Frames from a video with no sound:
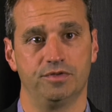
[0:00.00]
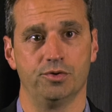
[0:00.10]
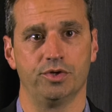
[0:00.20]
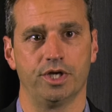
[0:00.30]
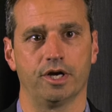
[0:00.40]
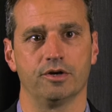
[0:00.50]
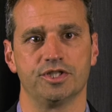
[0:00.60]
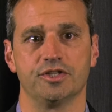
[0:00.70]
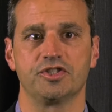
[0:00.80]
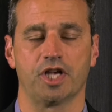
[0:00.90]
few
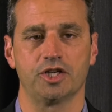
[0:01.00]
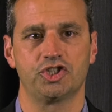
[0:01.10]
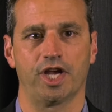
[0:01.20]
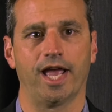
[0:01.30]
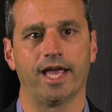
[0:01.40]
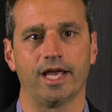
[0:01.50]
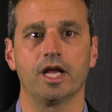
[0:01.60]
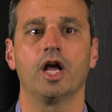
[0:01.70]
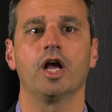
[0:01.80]
years. It's such a